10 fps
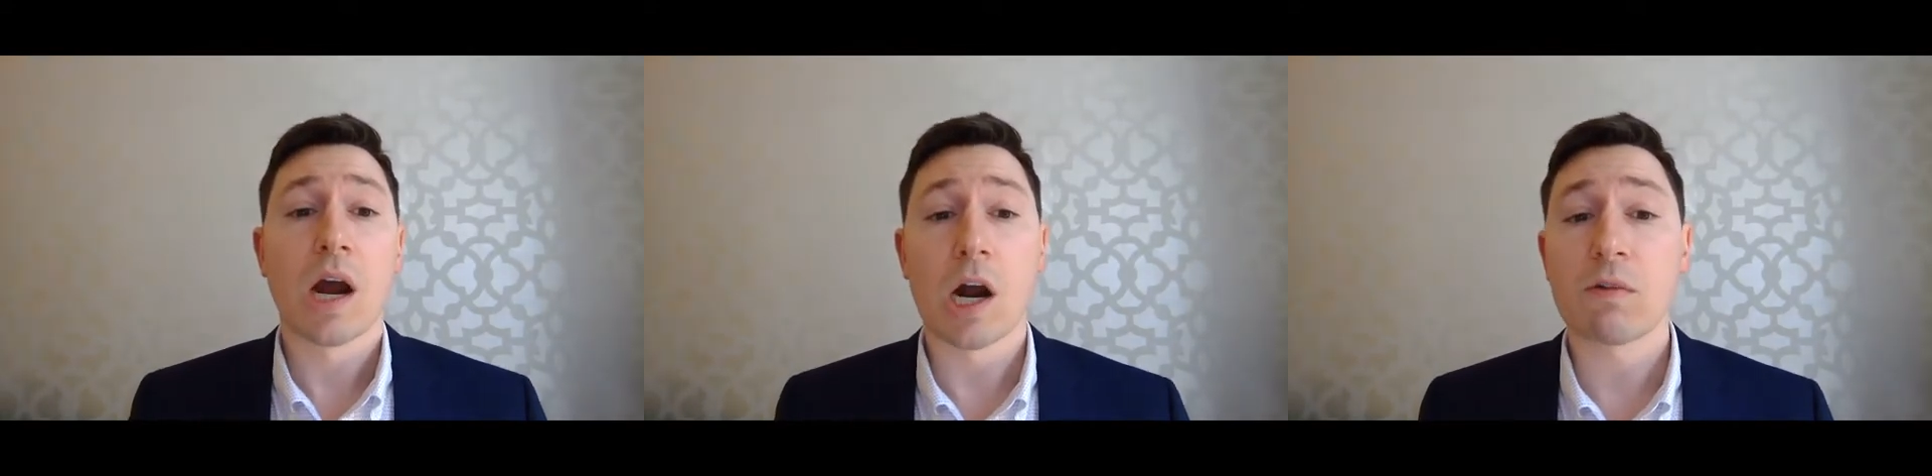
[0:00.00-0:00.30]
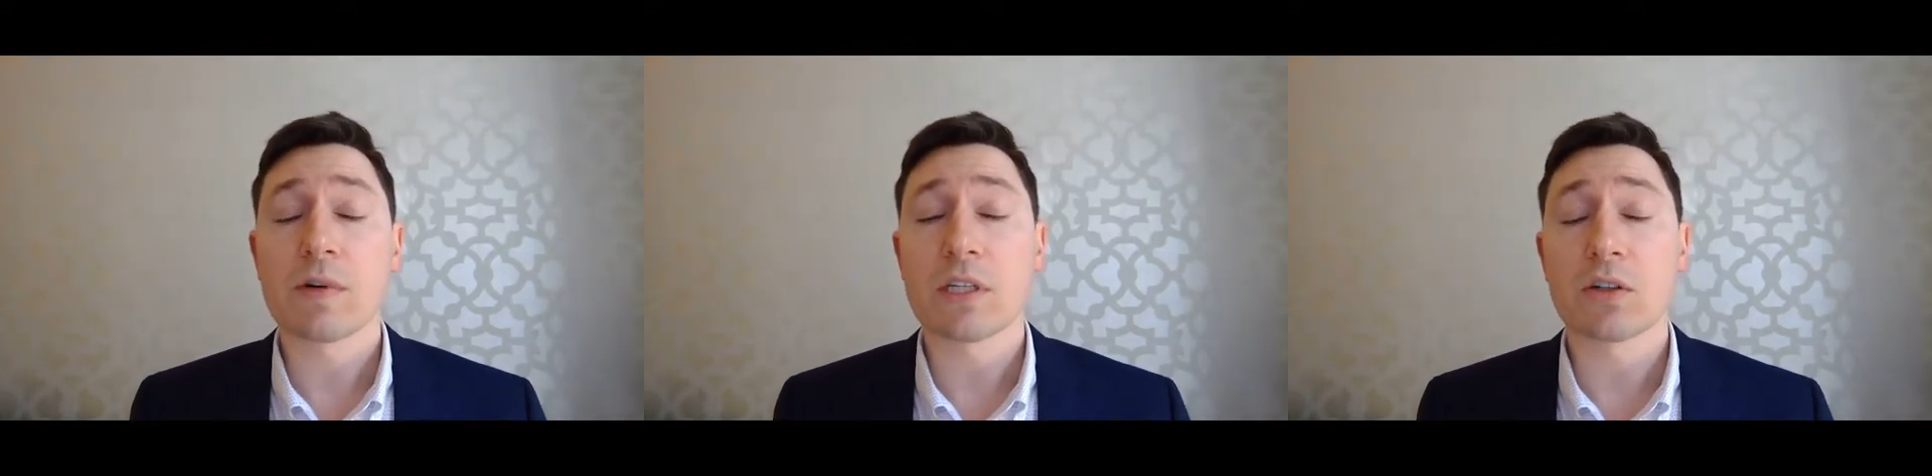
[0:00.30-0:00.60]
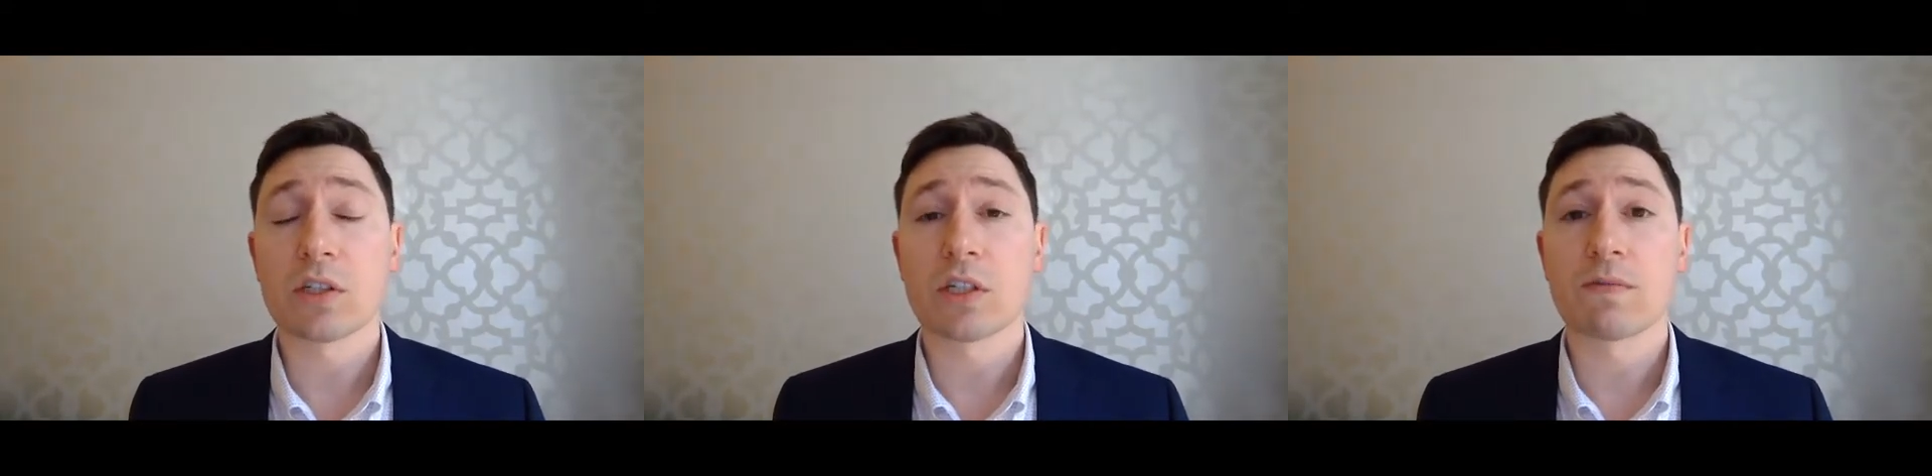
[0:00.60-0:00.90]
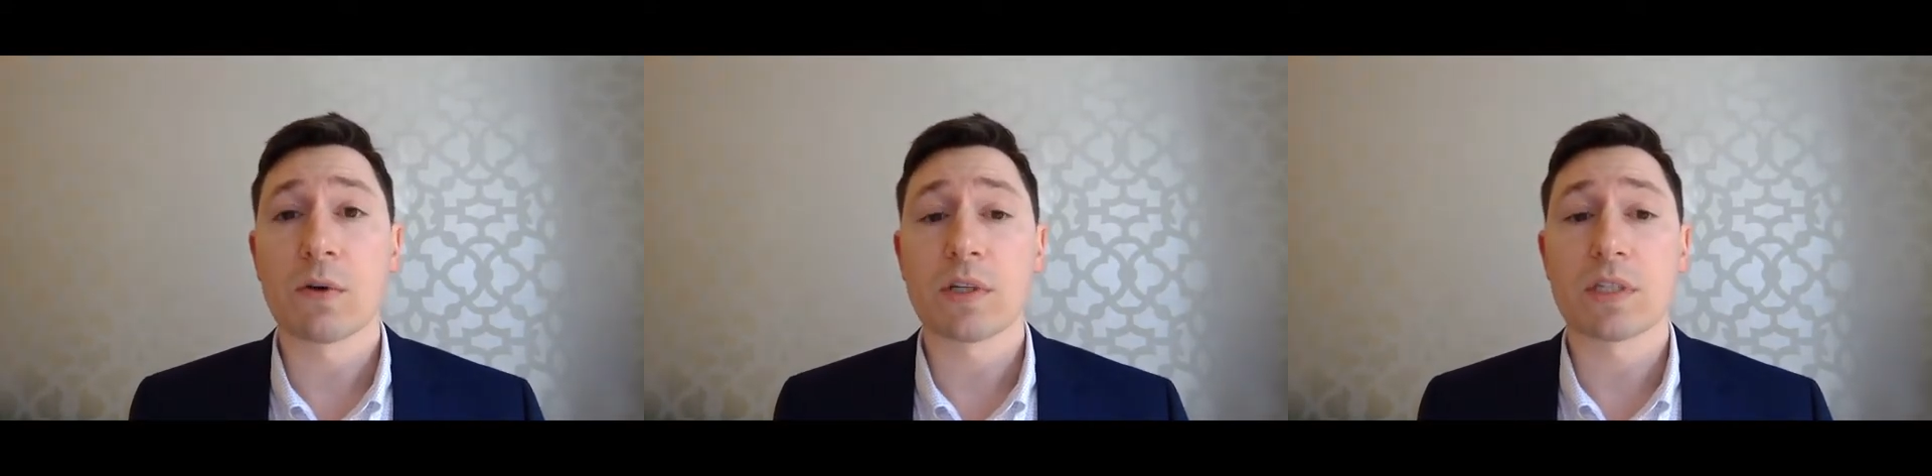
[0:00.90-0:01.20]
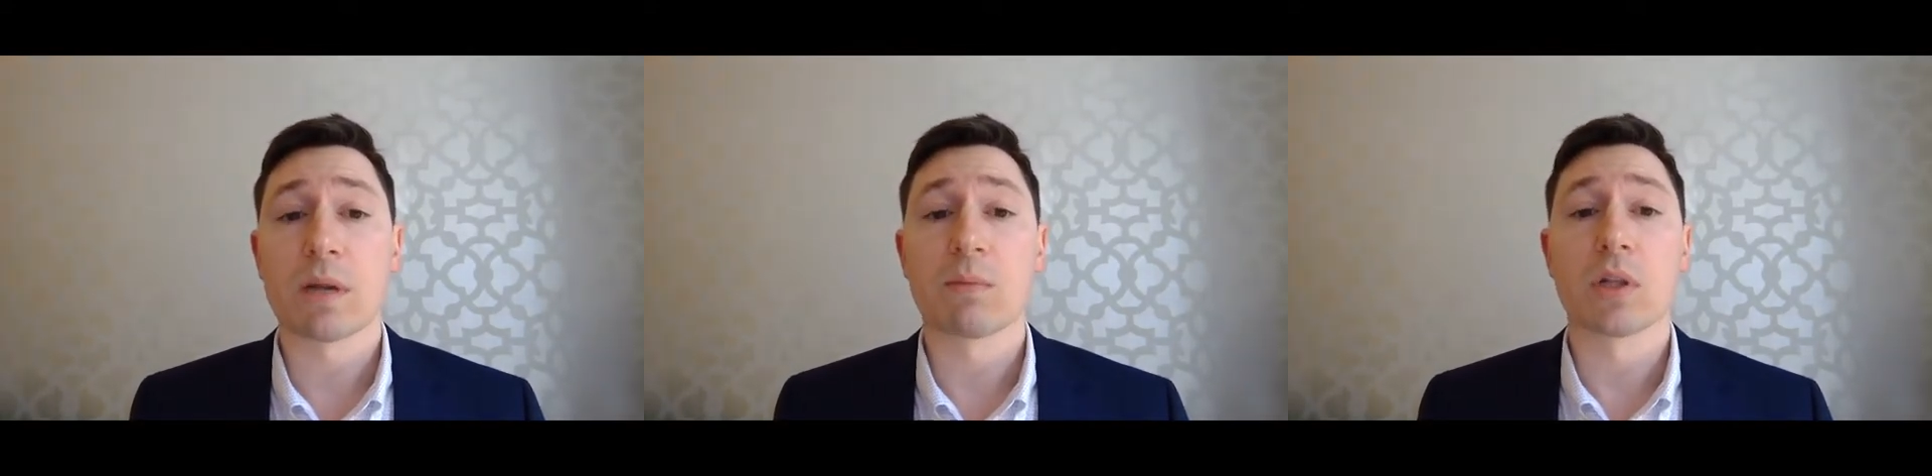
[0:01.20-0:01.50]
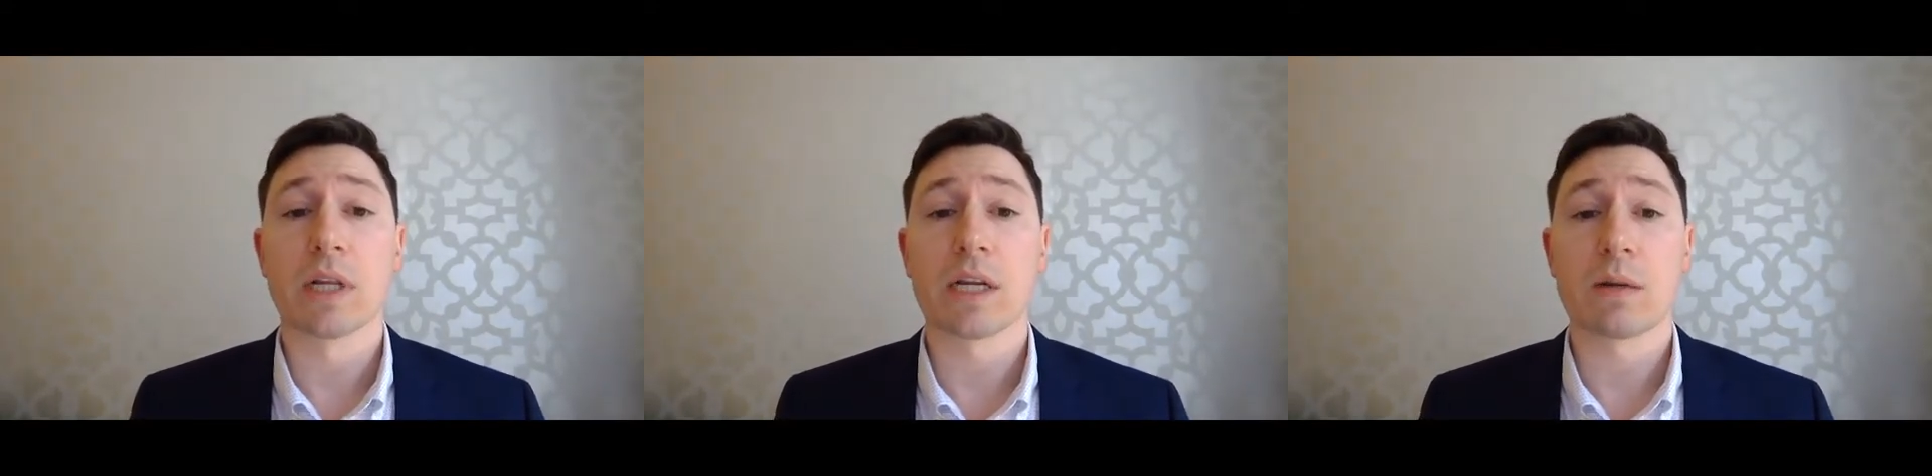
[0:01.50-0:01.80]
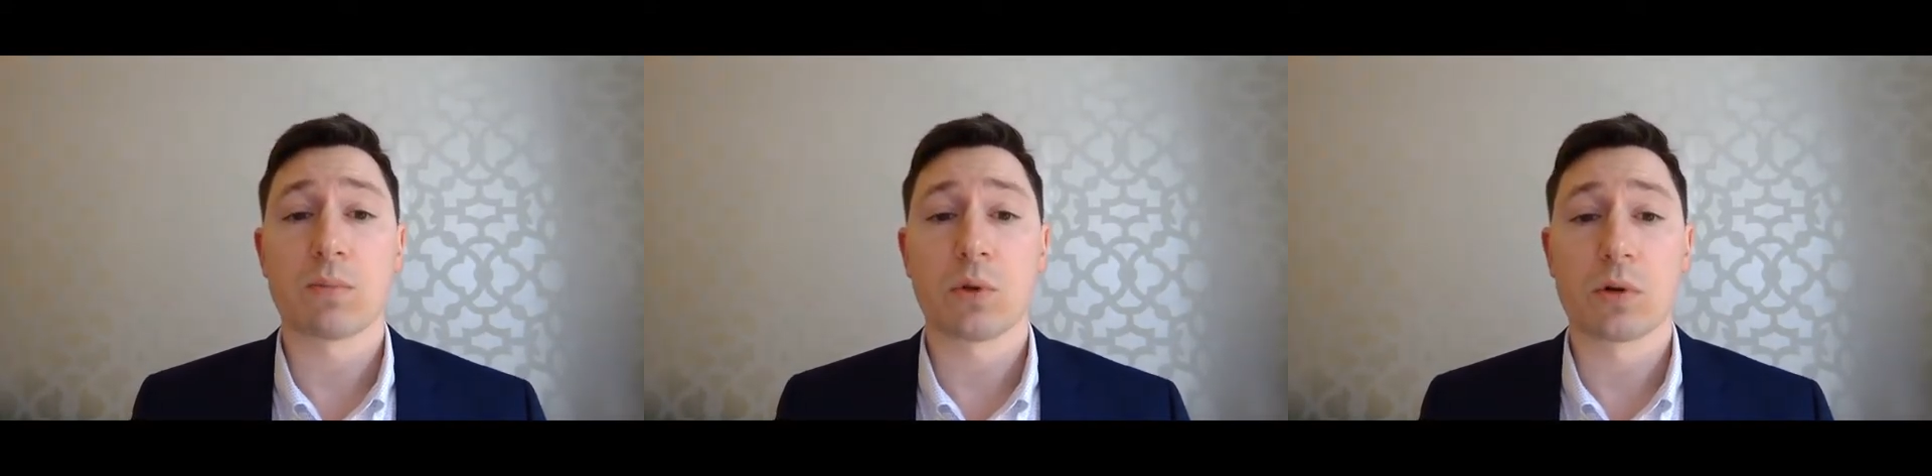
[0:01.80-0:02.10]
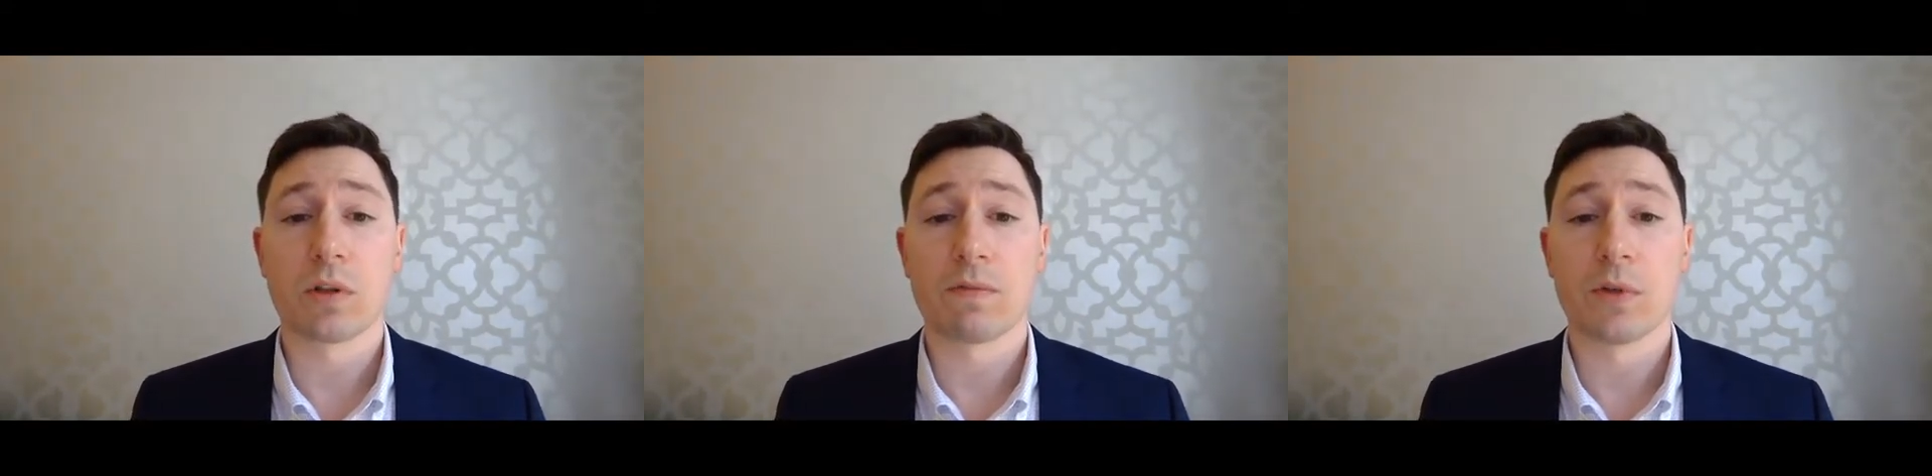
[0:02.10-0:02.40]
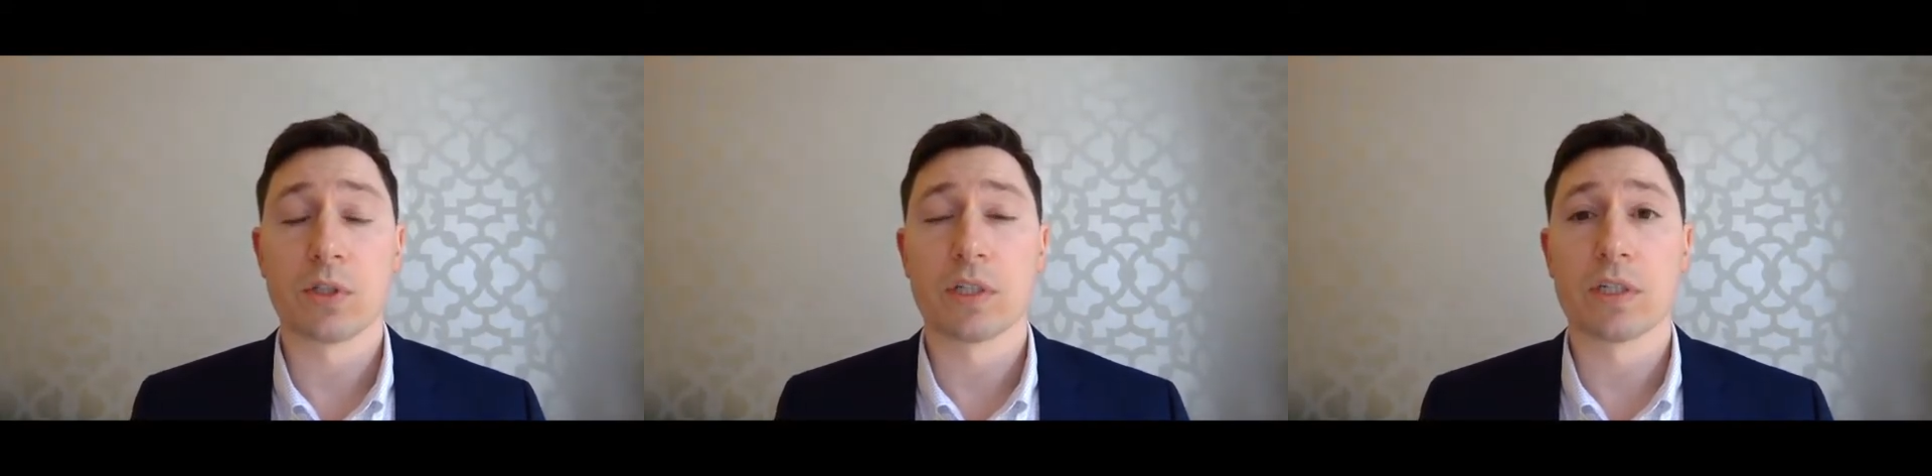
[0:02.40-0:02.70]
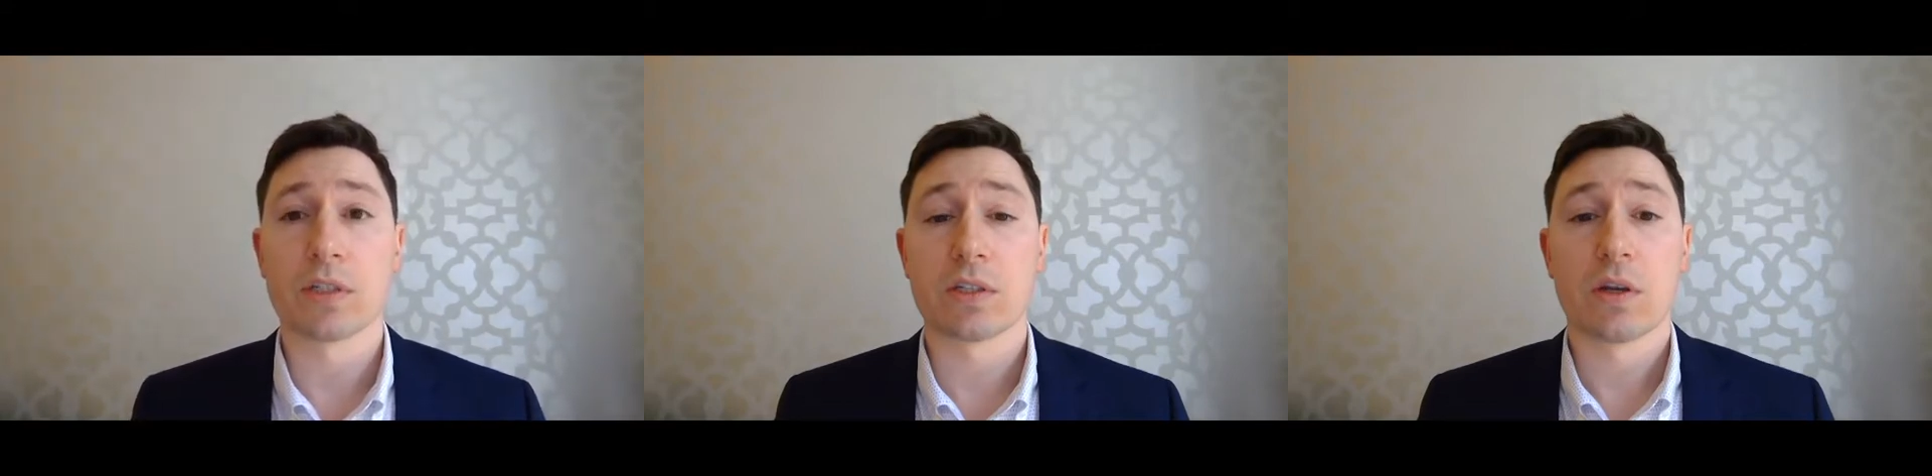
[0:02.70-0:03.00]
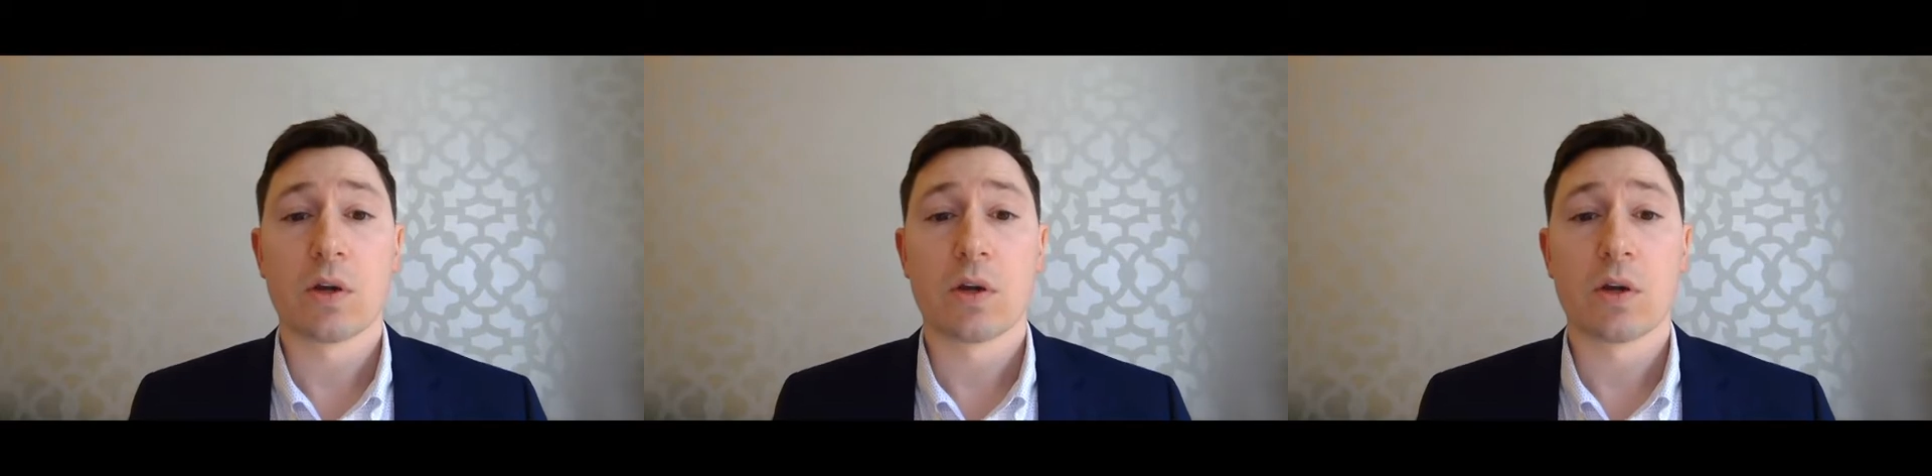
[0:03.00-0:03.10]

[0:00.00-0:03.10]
Our research is focused on malignant pleural effusions,